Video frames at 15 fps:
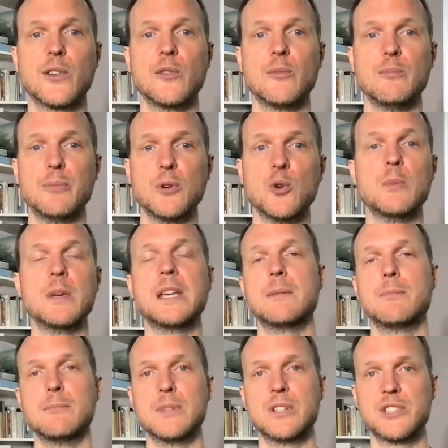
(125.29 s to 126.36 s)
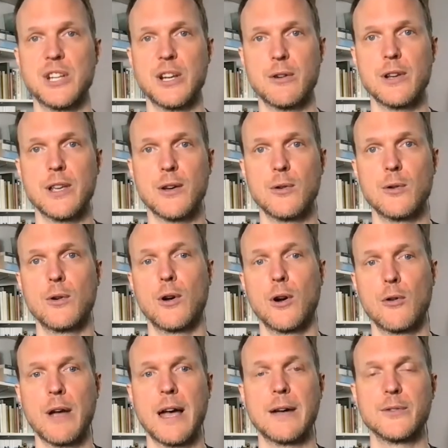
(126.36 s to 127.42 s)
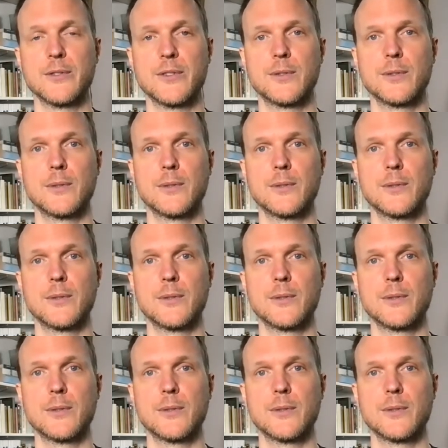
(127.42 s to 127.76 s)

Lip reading: of booming material around.